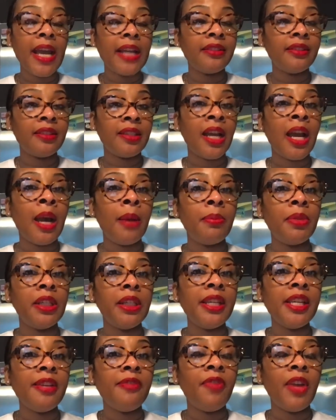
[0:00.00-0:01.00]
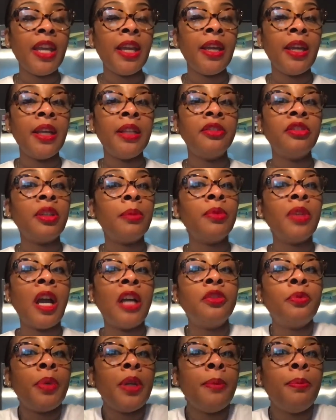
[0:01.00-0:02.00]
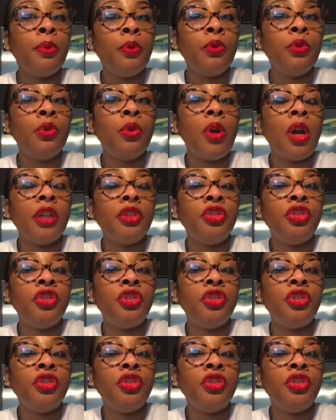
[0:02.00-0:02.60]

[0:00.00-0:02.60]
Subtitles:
at the time believed in sometimes people